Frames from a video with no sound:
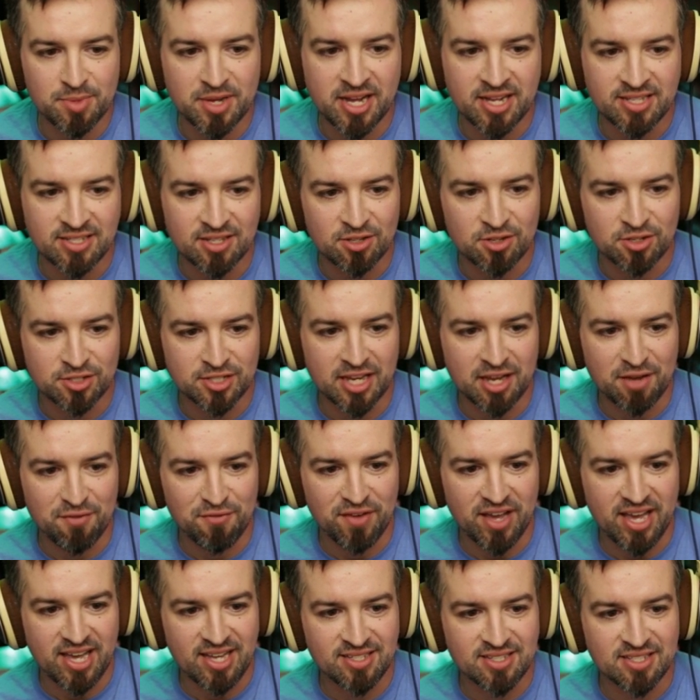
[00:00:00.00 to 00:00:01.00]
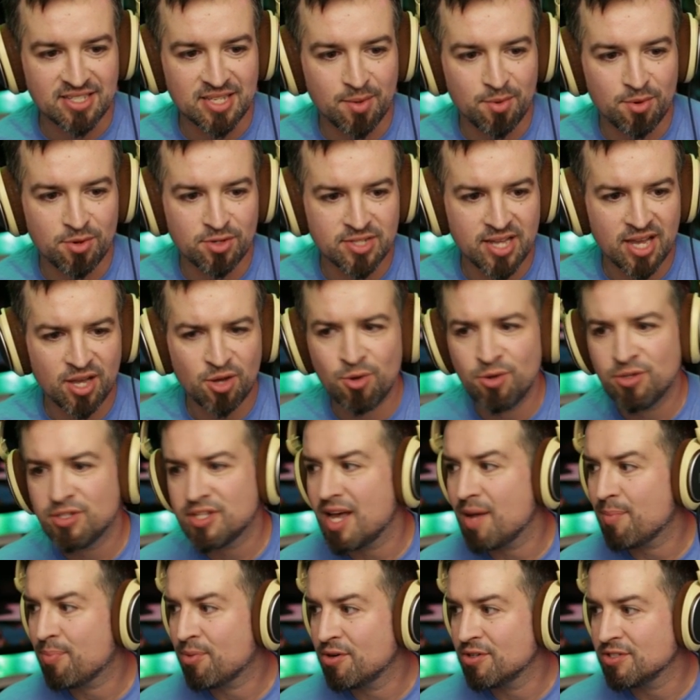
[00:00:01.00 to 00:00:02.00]
because it looks like a face, and someone was like,
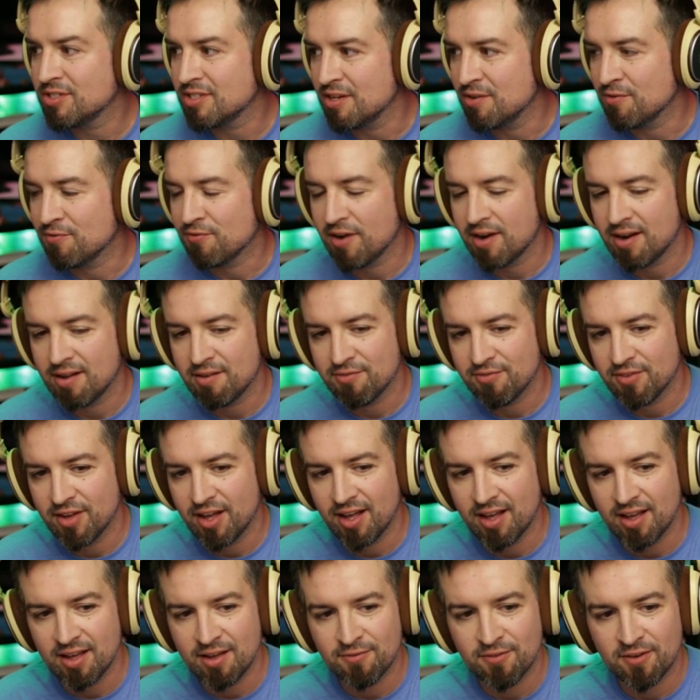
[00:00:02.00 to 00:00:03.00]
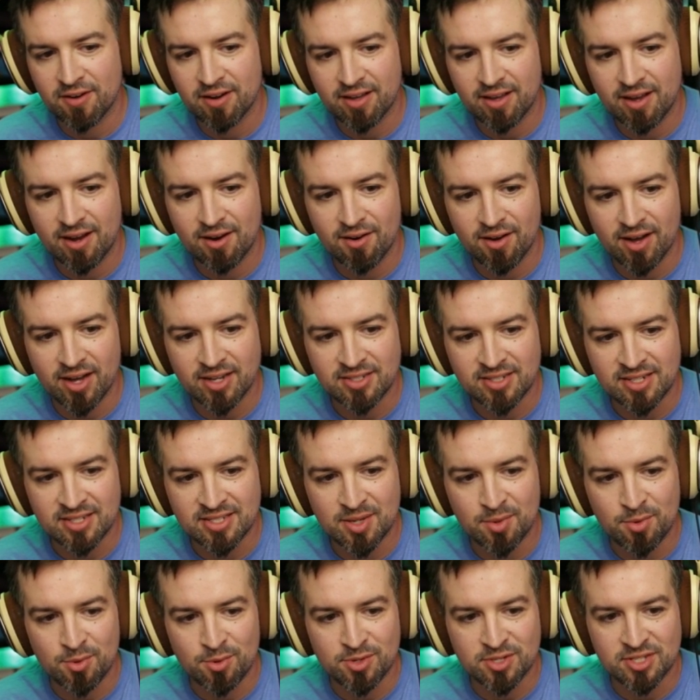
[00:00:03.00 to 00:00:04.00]
"Who's that person in front of uh, in front of Garrosh?"
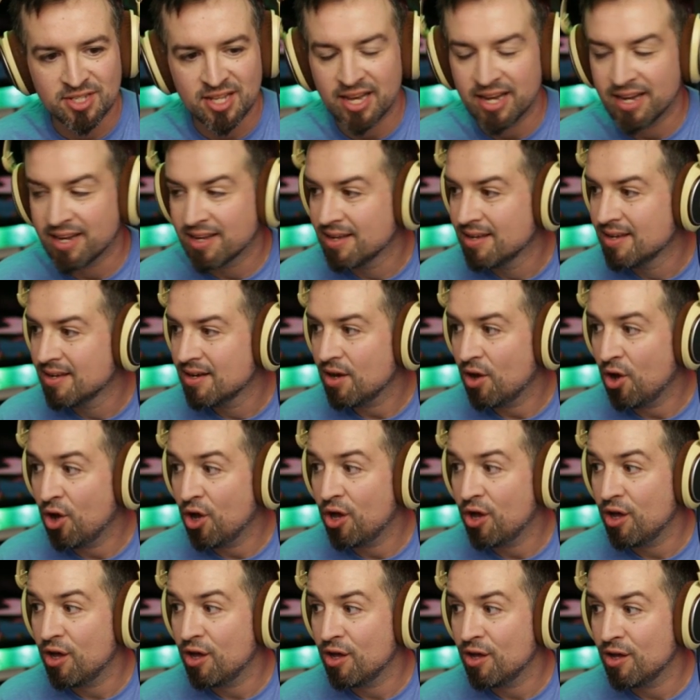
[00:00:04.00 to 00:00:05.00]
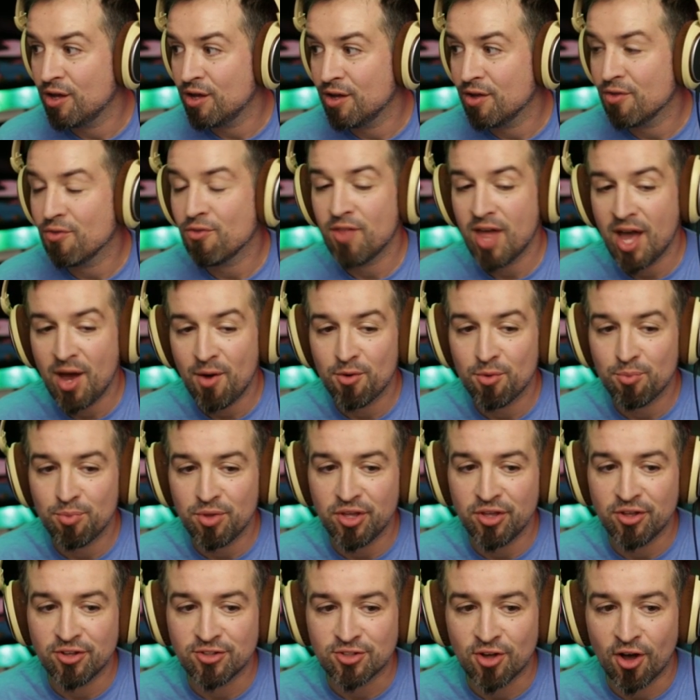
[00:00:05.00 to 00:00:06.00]
And someone was like, "Uh, that would
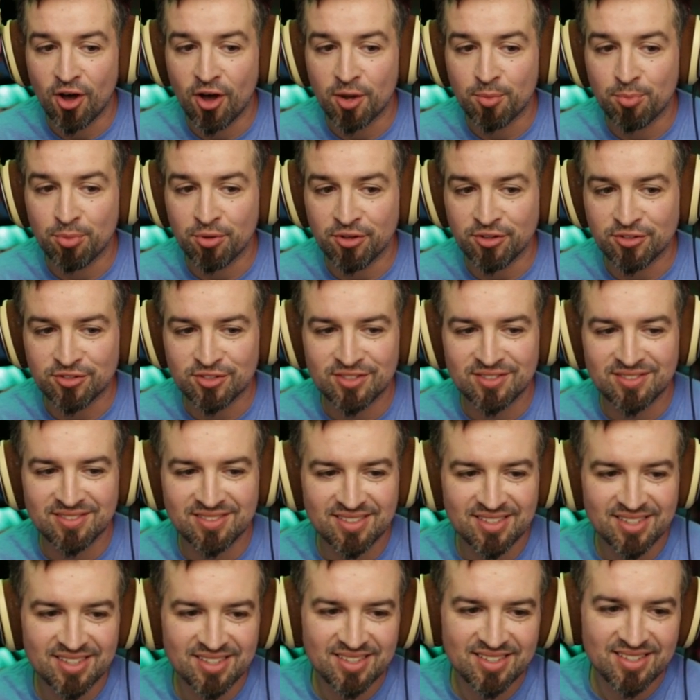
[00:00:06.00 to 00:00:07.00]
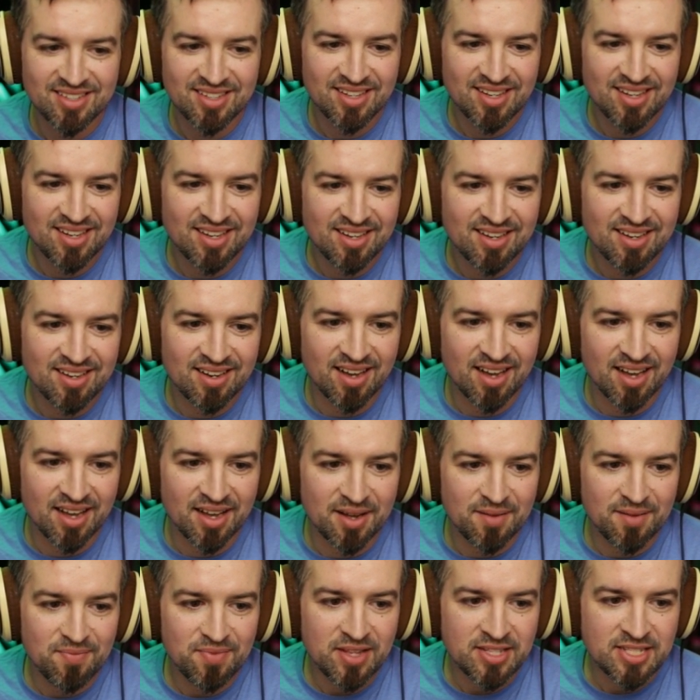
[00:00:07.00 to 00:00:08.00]
be his C O D piece."
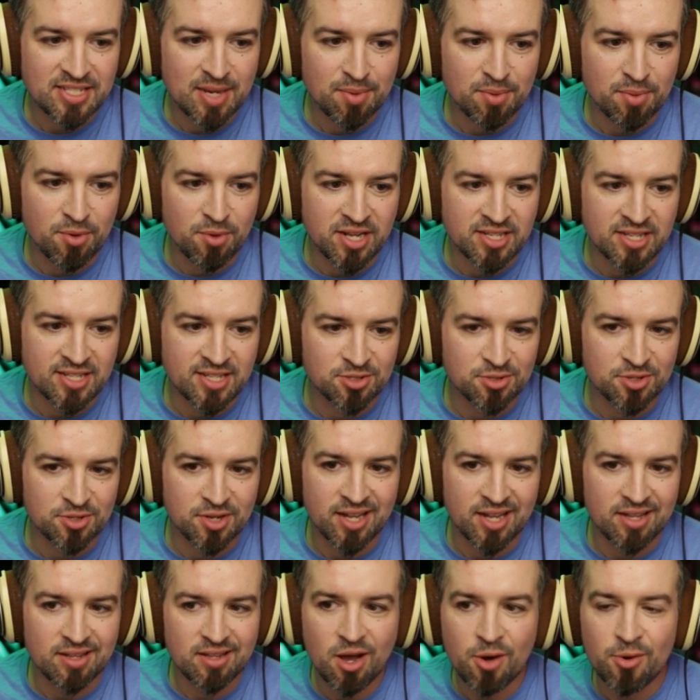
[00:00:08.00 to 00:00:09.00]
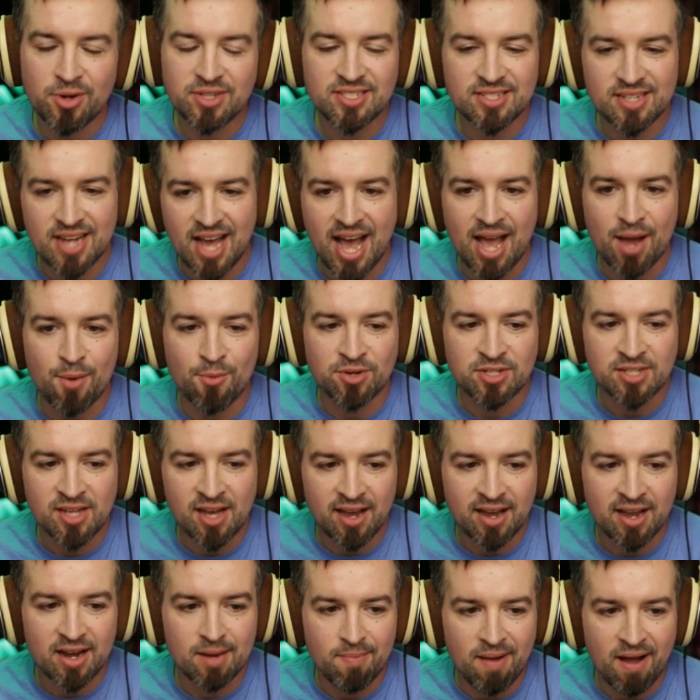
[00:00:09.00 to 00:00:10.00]
Uh, is that promoting sexual content? No, it's not. We're
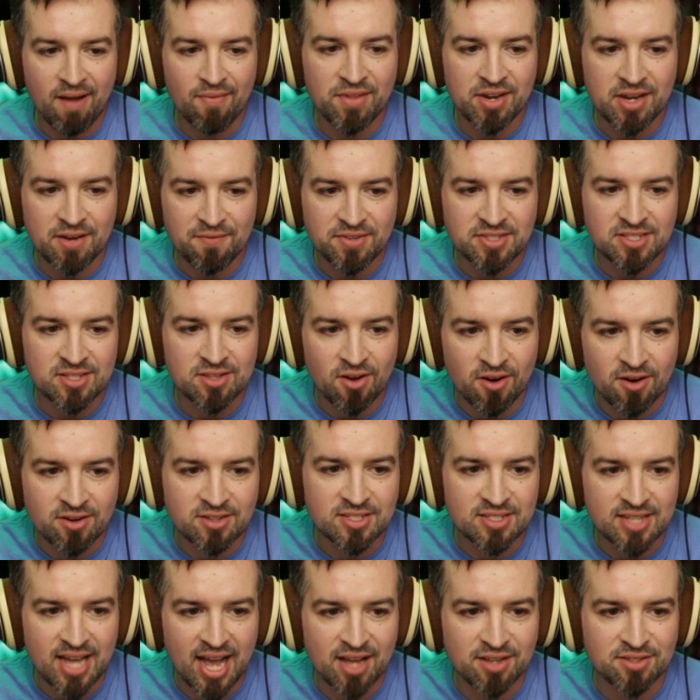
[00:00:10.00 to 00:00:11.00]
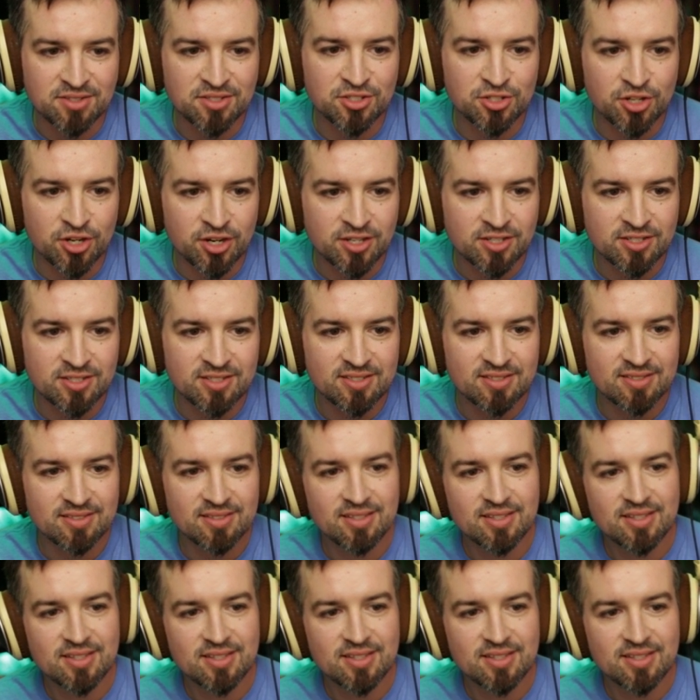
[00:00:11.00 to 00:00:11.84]
talking about the difference in the art styles, jerks.